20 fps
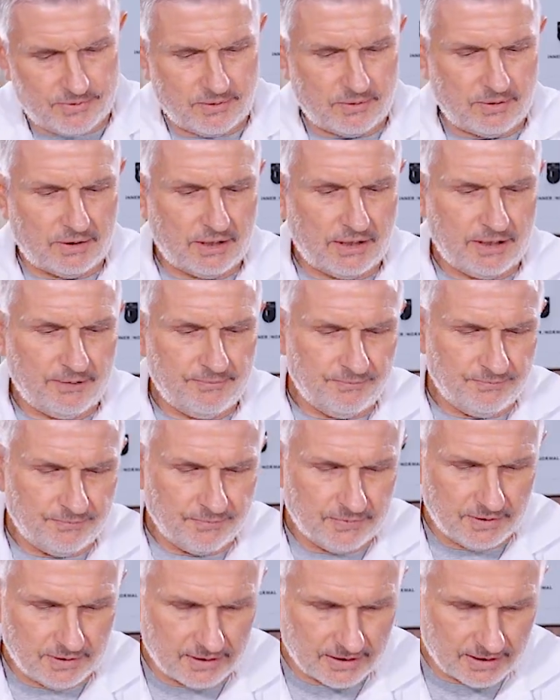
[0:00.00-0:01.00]
Okay,
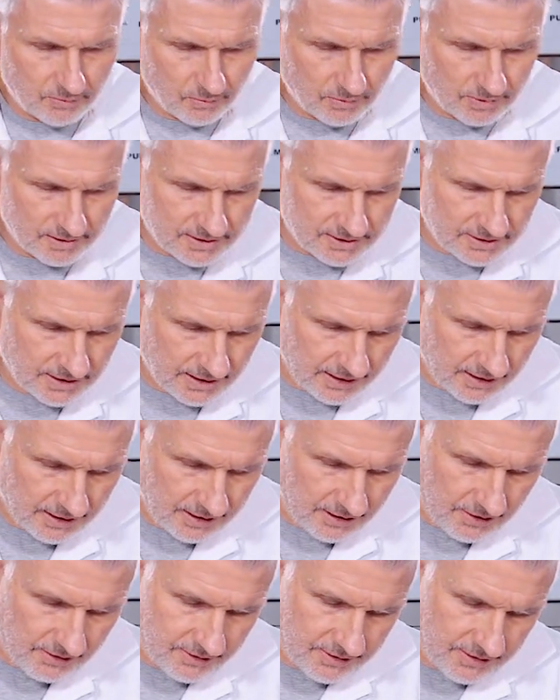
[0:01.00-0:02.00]
got one side
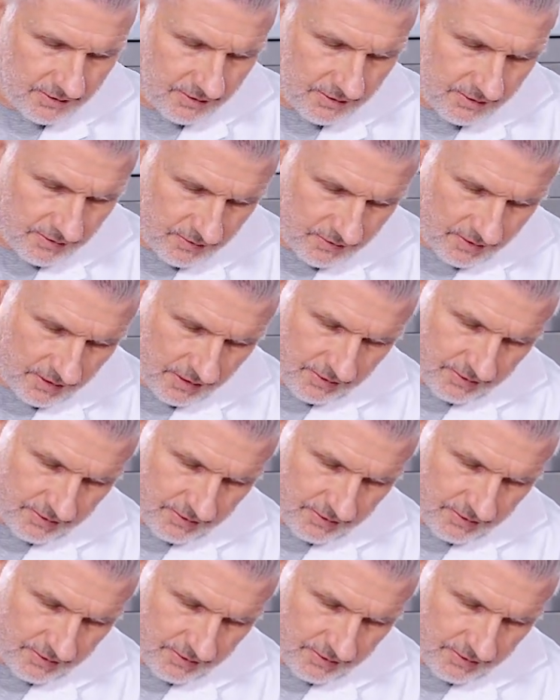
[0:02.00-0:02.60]
here. Do